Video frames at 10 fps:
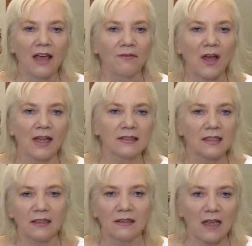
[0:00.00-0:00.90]
I've got
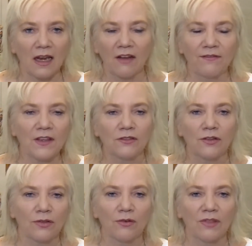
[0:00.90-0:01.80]
to kind of
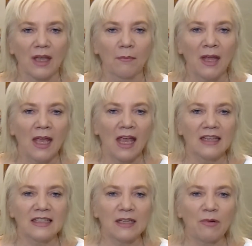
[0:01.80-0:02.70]
filter through them
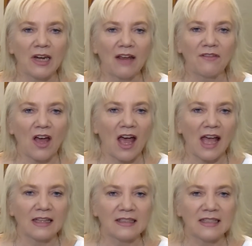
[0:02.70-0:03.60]
and see what I've
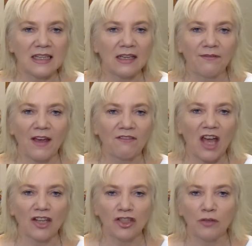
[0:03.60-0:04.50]
got, see if I've
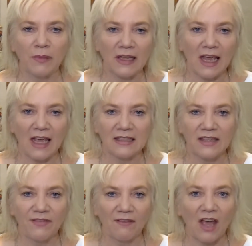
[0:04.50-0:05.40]
got
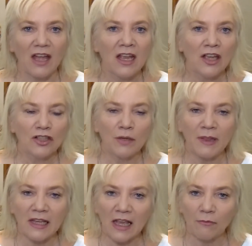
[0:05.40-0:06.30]
duplicates. If I've got
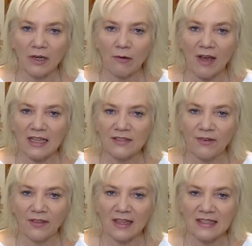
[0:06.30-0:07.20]
duplicate requests
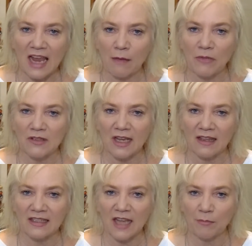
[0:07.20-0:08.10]
for the same music,
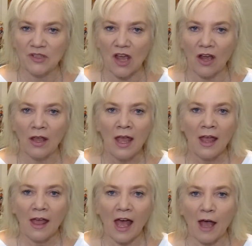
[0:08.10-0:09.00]
the same song,
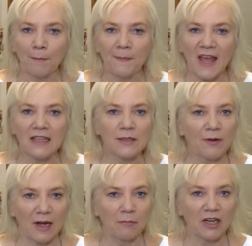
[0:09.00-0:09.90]
that's
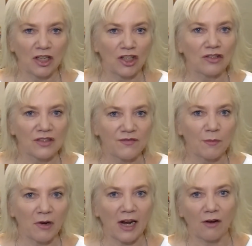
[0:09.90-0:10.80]
what I'm going to use
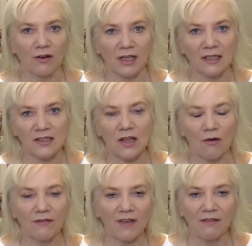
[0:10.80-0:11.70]
for priorities.
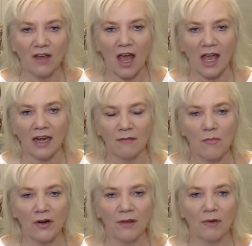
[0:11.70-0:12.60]
So if I've got
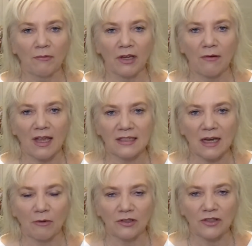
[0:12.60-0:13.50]
more than one
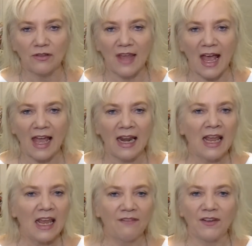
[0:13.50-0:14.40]
request, I will do that.
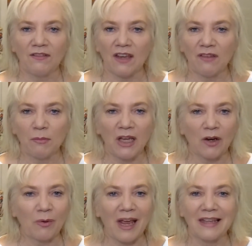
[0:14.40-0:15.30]
If you've given
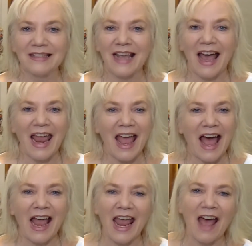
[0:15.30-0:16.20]
me a request,
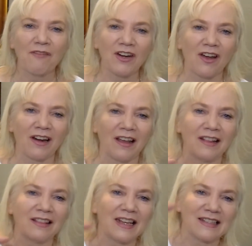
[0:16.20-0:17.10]
I have it on
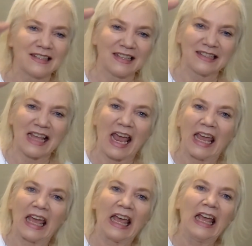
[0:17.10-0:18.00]
a list that's
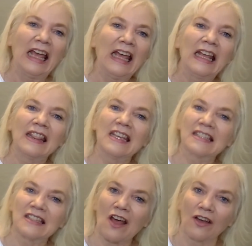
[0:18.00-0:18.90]
like
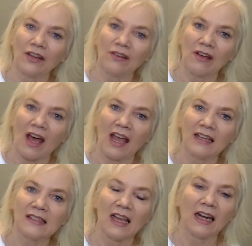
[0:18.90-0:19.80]
this long, you
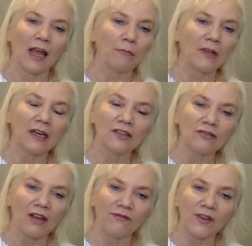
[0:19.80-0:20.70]
guys, and I'm going
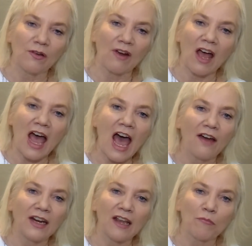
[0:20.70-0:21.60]
to try and figure out
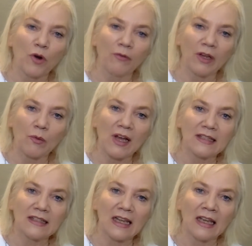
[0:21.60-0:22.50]
how to get more
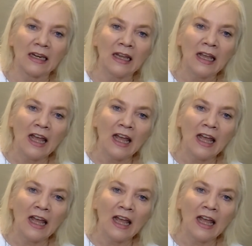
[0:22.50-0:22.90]
requests in.